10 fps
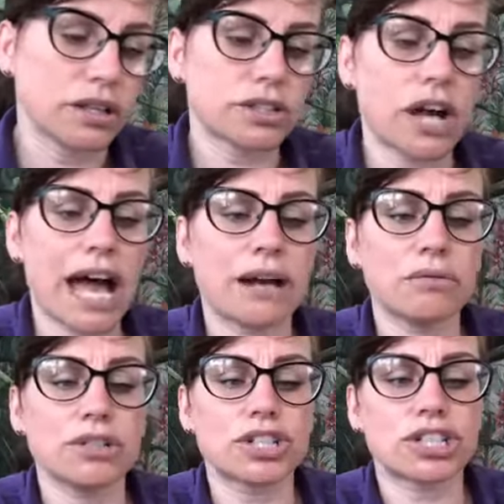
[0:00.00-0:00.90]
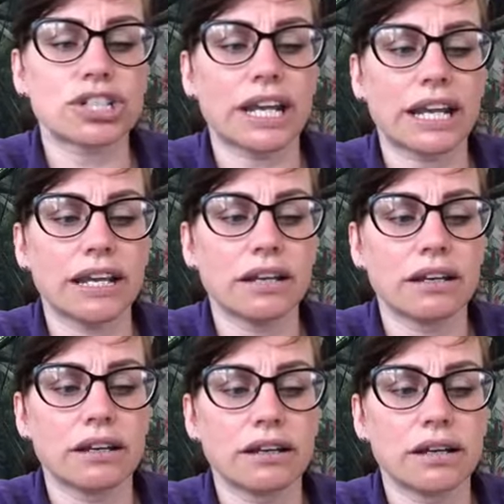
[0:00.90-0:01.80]
how would she
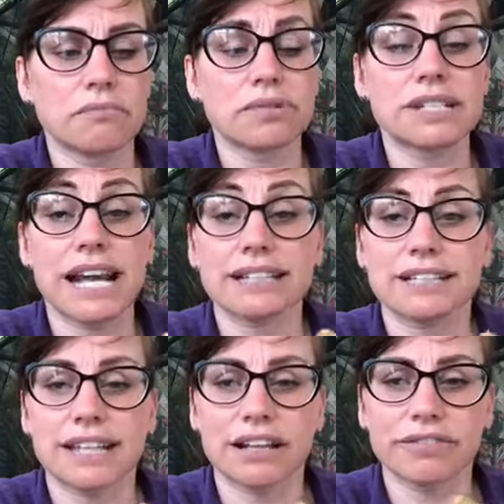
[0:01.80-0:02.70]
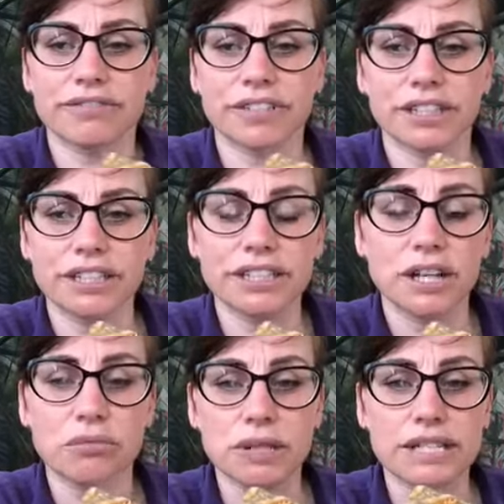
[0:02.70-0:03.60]
protect herself first?
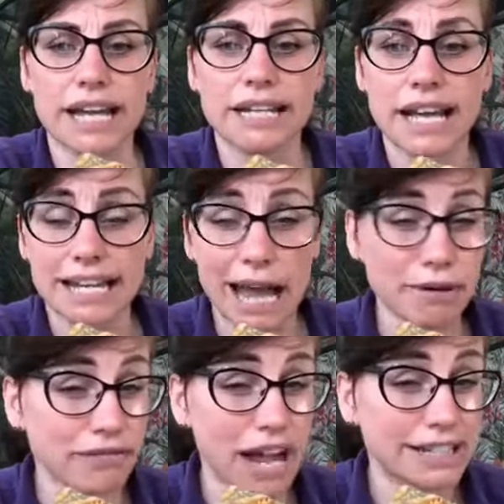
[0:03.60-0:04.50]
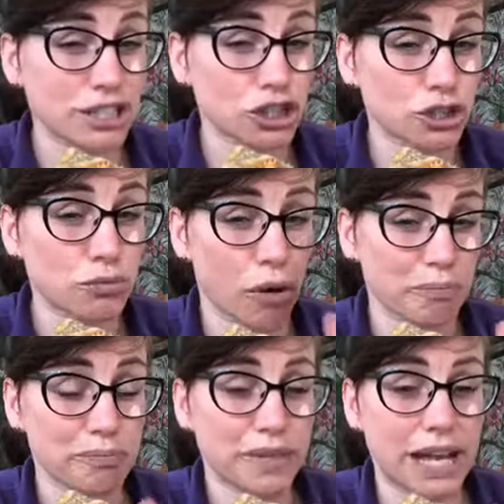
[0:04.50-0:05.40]
We said camouflage is a good one.
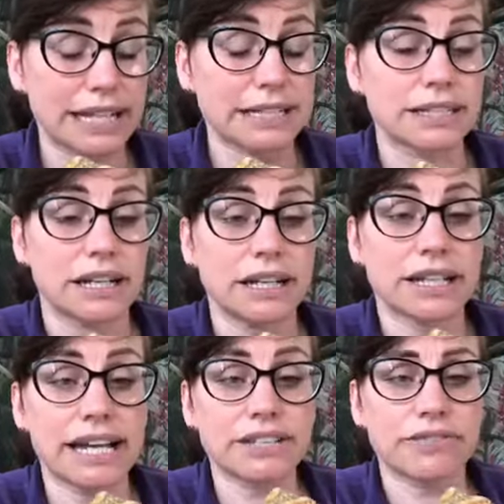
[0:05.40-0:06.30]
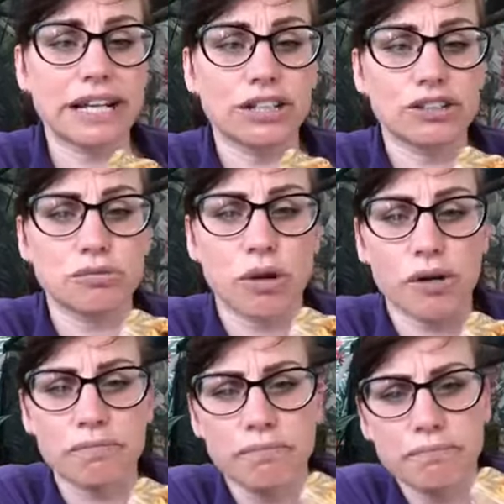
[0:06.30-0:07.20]
That is a really good
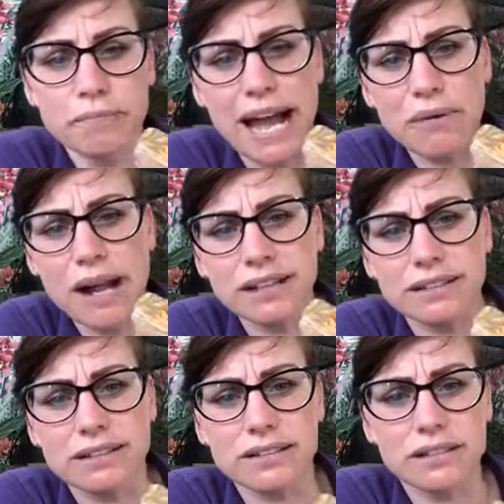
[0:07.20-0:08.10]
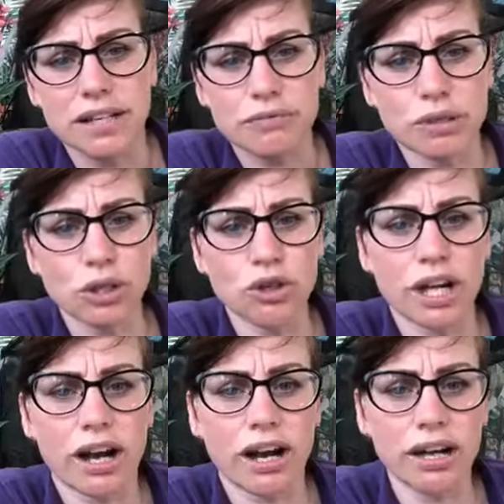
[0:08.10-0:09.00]
one. But how else? If we look
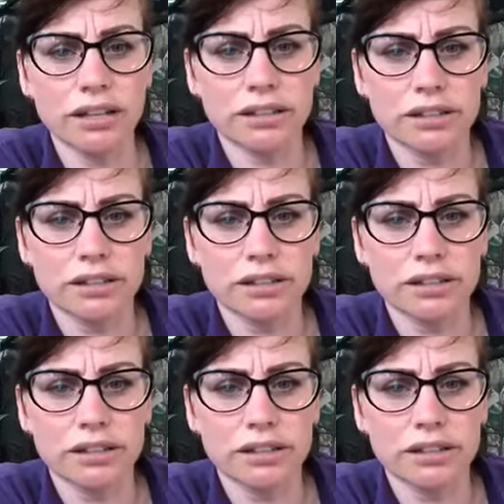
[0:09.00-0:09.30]
at her,